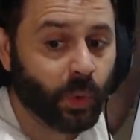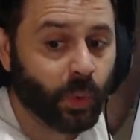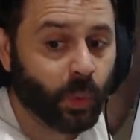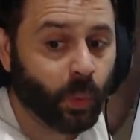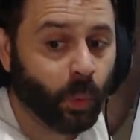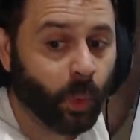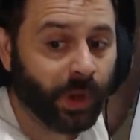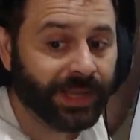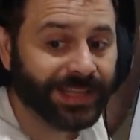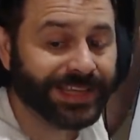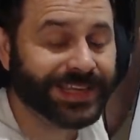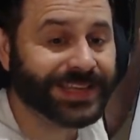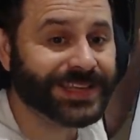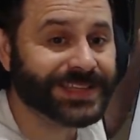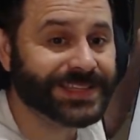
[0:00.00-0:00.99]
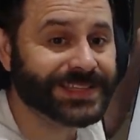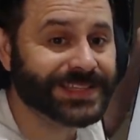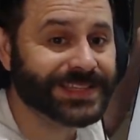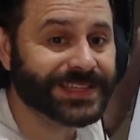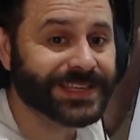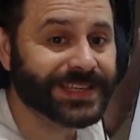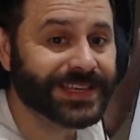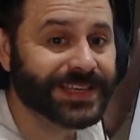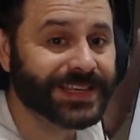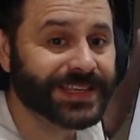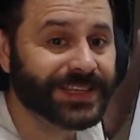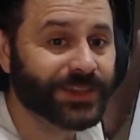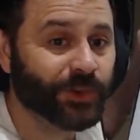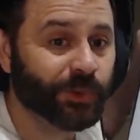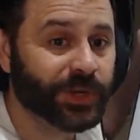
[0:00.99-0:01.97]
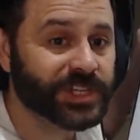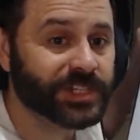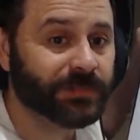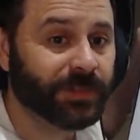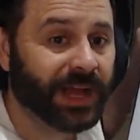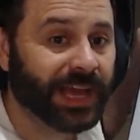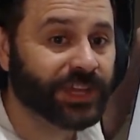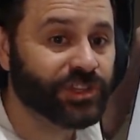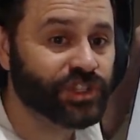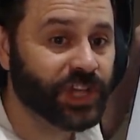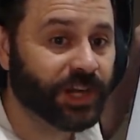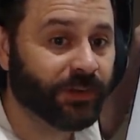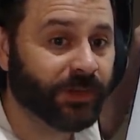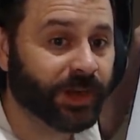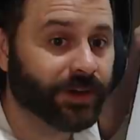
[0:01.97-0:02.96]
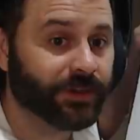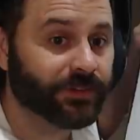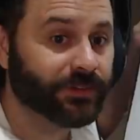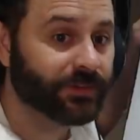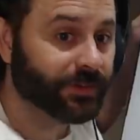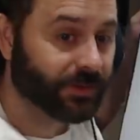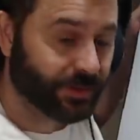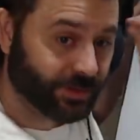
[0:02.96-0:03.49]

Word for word: what is the reason behind generators?